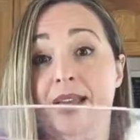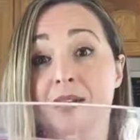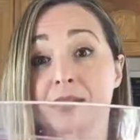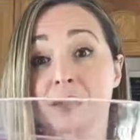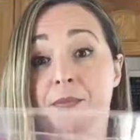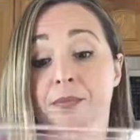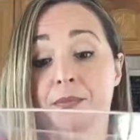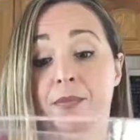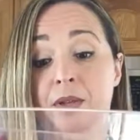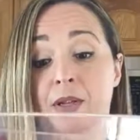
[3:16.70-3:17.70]
have
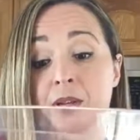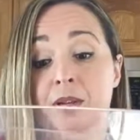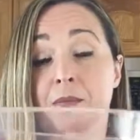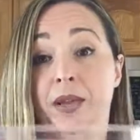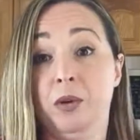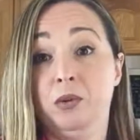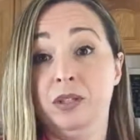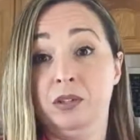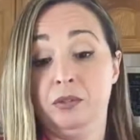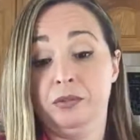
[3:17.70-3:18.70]
my own
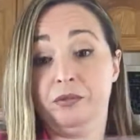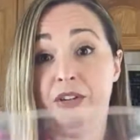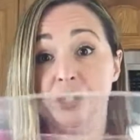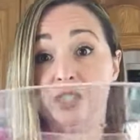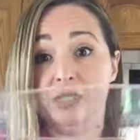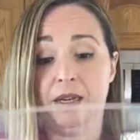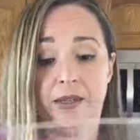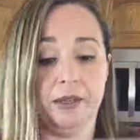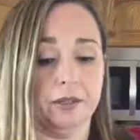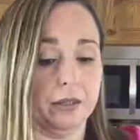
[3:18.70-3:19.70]
little veggie stock
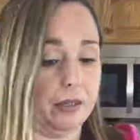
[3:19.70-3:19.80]
here.